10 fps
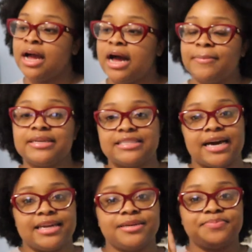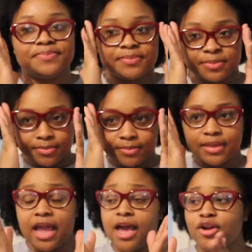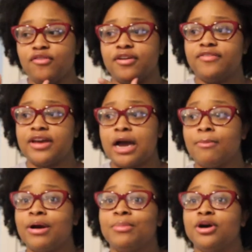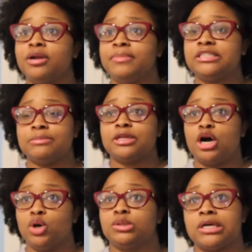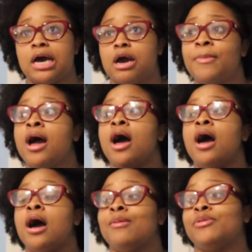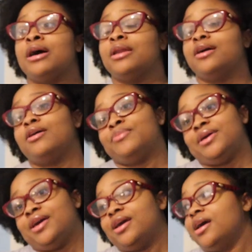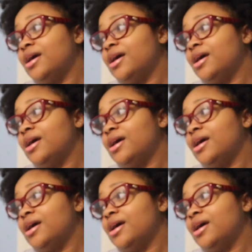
i'm excited i know for a fact i'm probably gonna miss him the whole time i'm probably gonna be